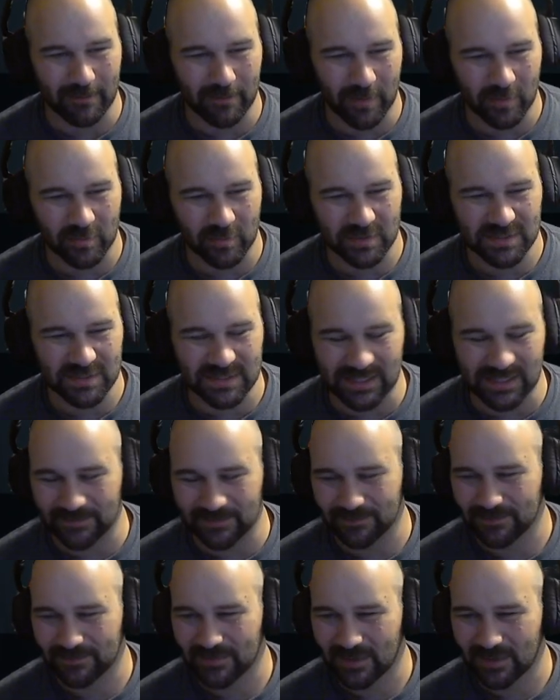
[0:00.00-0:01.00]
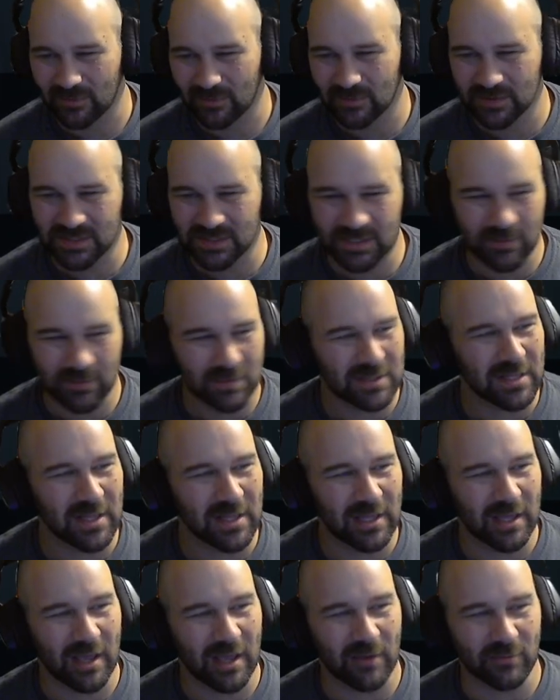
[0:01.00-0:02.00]
But we'll see. We'll see what
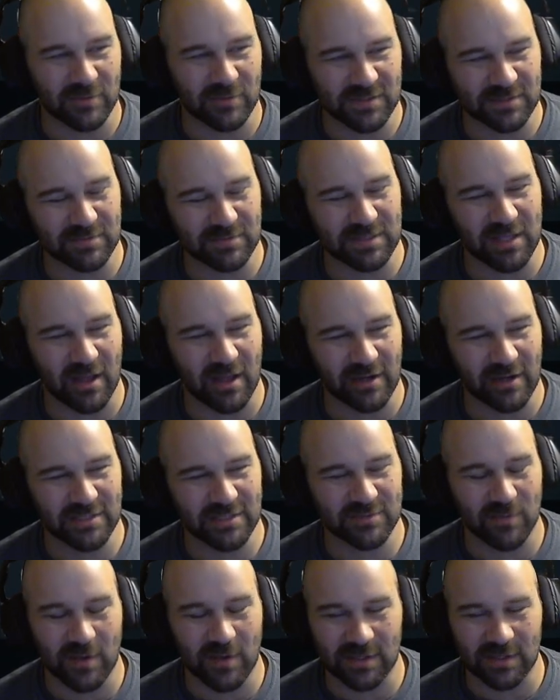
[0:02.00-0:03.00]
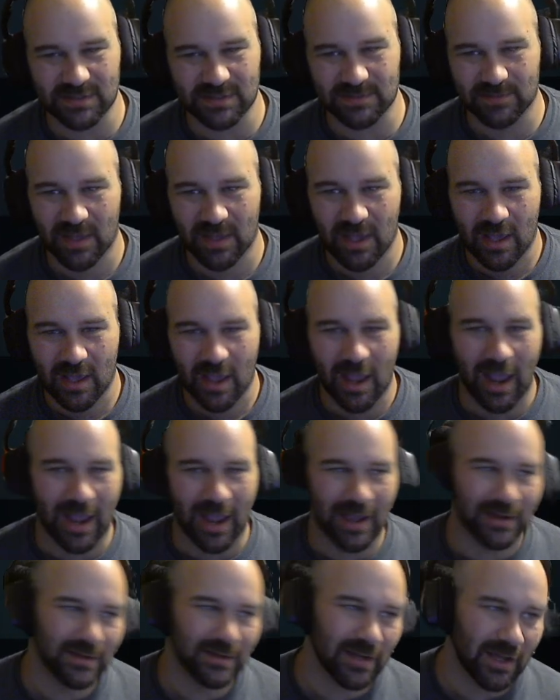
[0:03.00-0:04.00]
the audience wants.
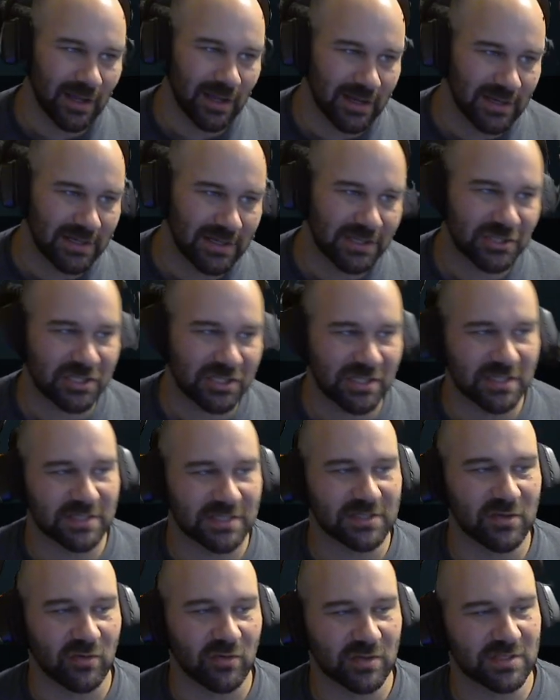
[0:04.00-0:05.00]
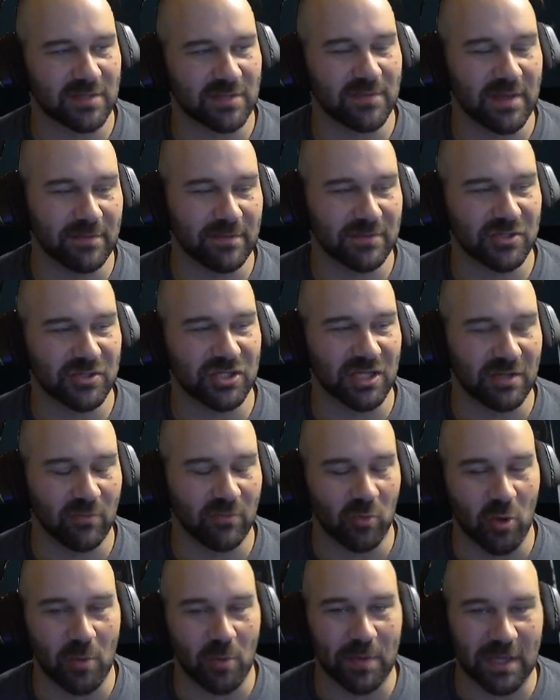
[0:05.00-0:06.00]
And in addition to this, of course, the Meme
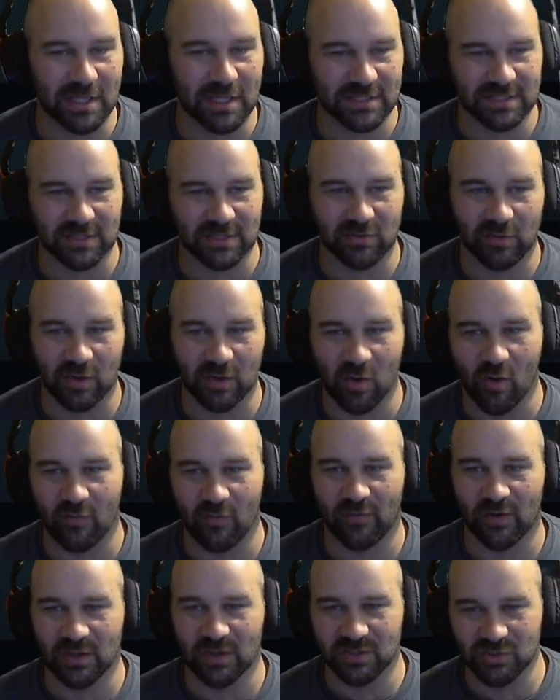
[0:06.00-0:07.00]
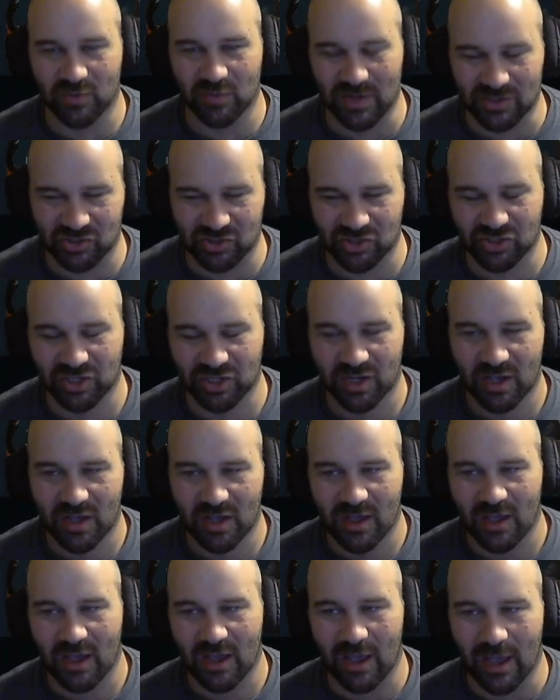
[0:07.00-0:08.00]
Machine will be continuing over on Twitch,
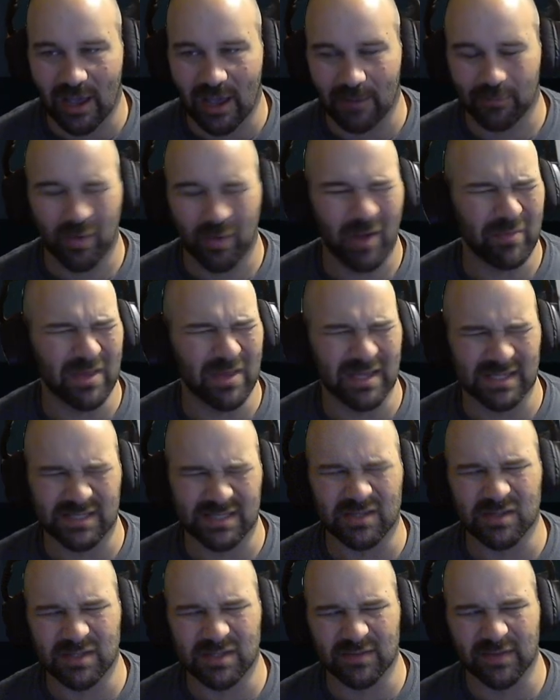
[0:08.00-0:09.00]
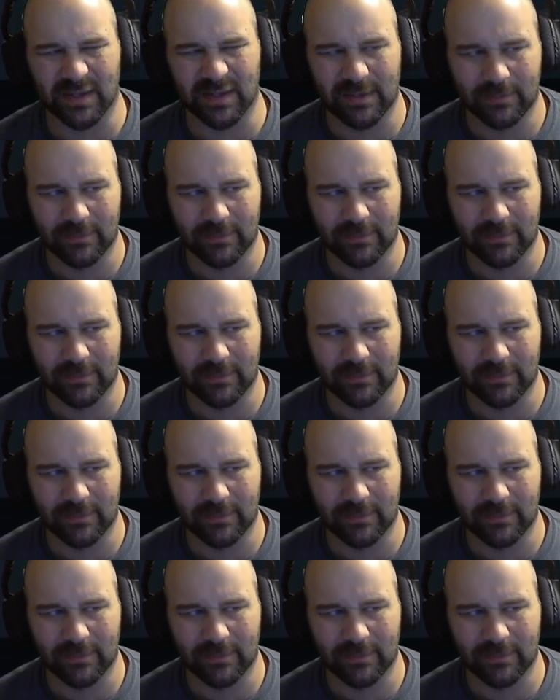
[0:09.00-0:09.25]
probably exclusively.